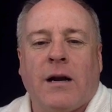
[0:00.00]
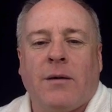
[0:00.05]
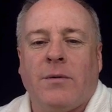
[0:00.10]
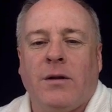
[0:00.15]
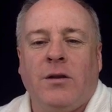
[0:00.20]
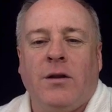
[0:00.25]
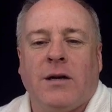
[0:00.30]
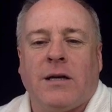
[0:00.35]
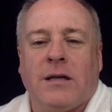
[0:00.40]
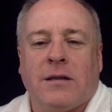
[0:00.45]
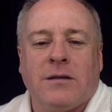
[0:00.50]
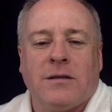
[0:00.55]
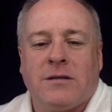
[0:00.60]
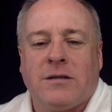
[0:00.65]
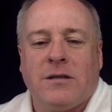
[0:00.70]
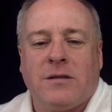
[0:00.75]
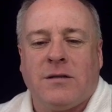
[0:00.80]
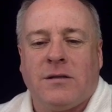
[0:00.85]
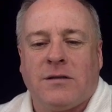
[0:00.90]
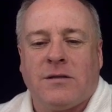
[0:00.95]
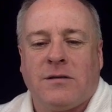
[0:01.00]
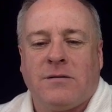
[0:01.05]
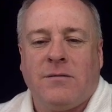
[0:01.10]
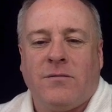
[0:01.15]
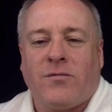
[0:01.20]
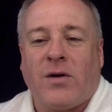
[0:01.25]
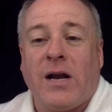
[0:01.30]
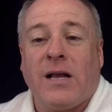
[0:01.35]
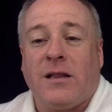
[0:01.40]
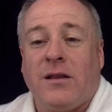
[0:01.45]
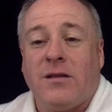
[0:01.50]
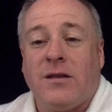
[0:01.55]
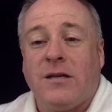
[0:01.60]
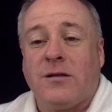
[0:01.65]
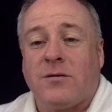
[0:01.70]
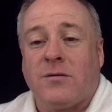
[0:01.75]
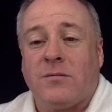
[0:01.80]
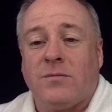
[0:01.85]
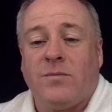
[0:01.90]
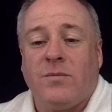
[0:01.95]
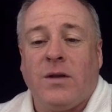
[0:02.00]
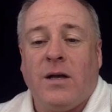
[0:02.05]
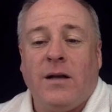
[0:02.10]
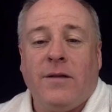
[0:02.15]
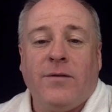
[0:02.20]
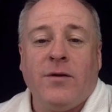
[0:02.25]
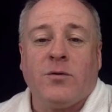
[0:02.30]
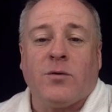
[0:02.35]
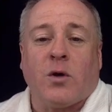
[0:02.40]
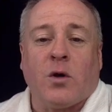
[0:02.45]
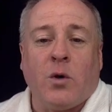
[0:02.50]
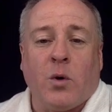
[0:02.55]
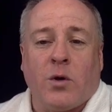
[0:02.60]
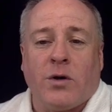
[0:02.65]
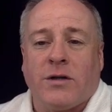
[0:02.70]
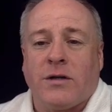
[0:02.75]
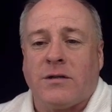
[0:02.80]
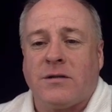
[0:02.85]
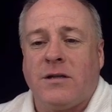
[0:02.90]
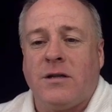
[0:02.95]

I mean, look at this. This is, frankly, these are gorgeous.